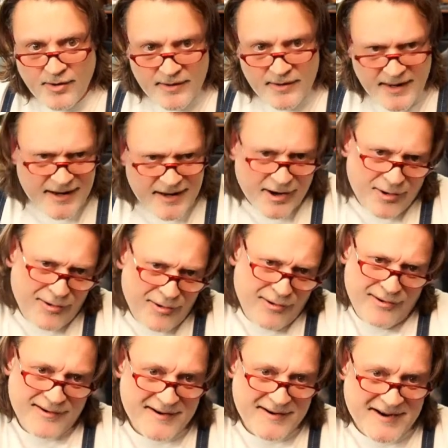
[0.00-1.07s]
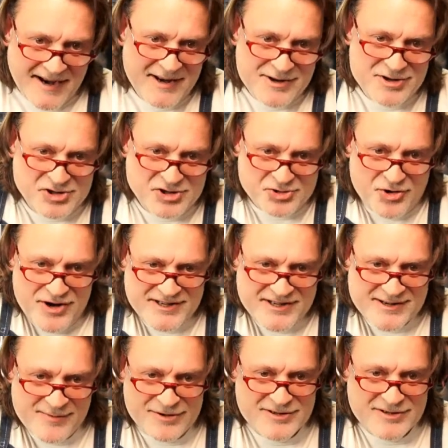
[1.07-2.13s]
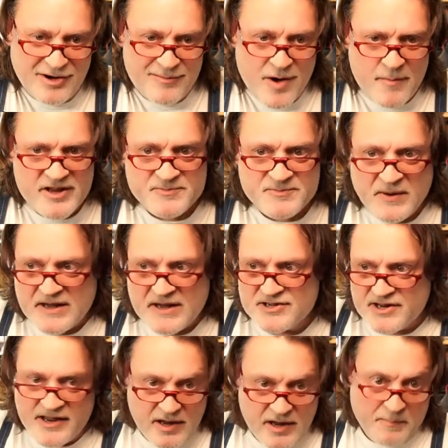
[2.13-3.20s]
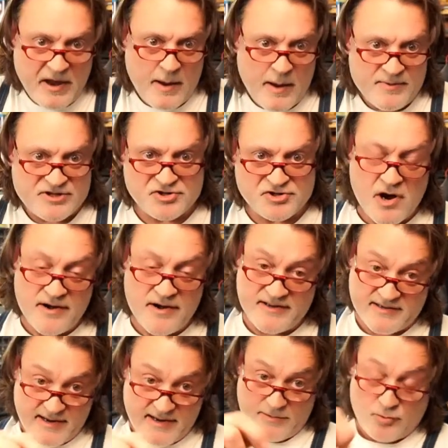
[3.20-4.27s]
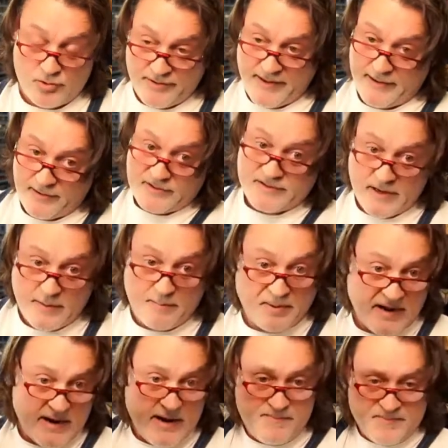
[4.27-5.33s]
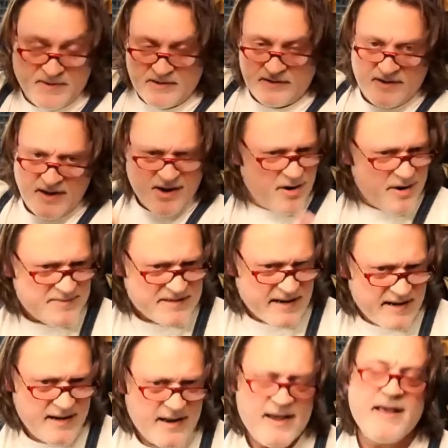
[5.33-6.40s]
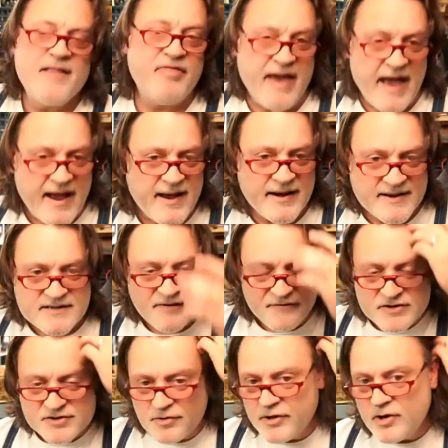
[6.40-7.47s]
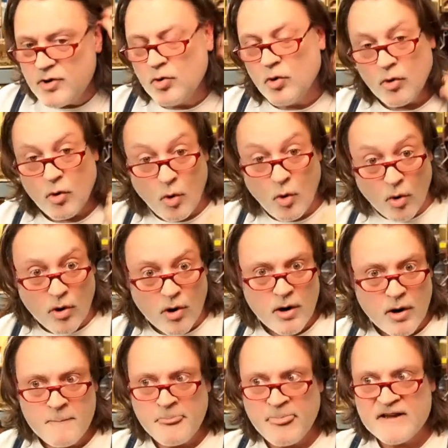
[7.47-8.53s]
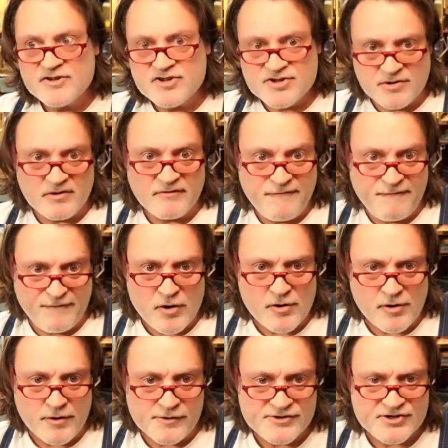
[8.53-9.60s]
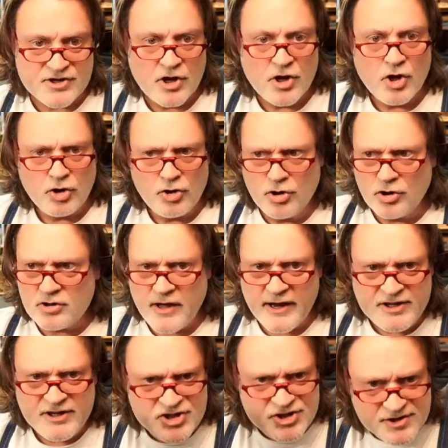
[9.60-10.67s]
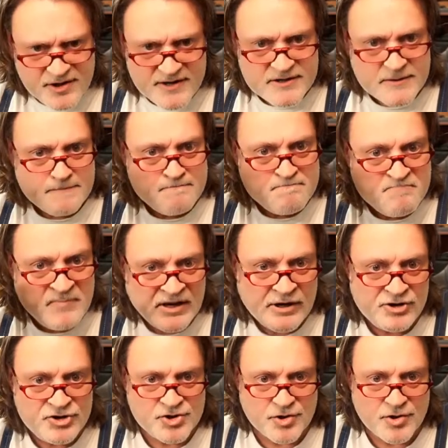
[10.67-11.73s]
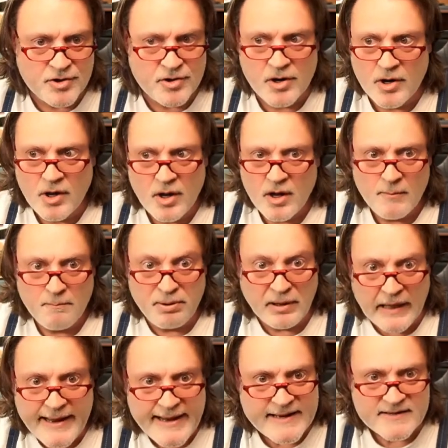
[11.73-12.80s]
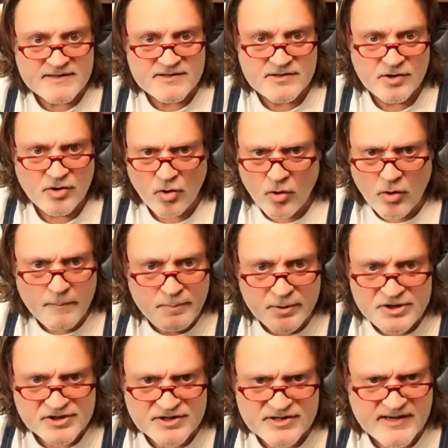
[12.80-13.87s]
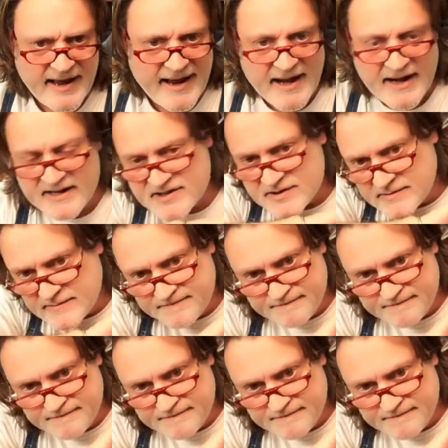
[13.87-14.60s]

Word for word: you know, kind of enjoy some of those little moments because like you pick up a straw and it's like, well, that looks like a pipe, and you know what I'm saying? That kind of stuff is really cool. Or certain ferns look like just miniature plants or bushes, and it's